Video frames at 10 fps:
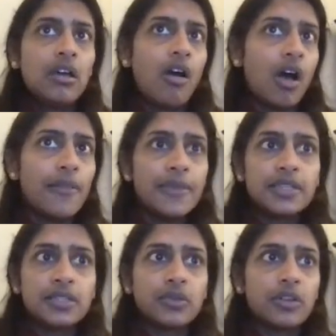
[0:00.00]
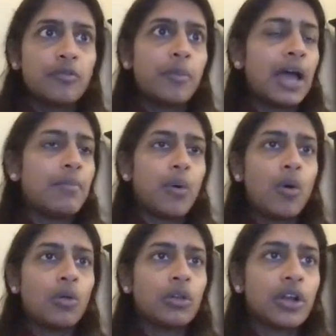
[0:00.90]
on this sort of
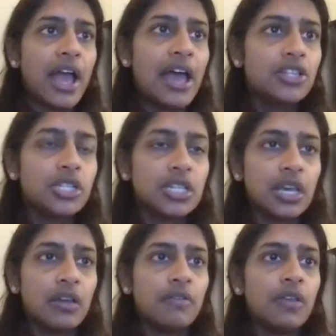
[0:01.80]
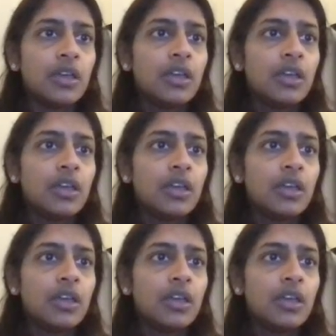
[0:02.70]
bipolar adjective.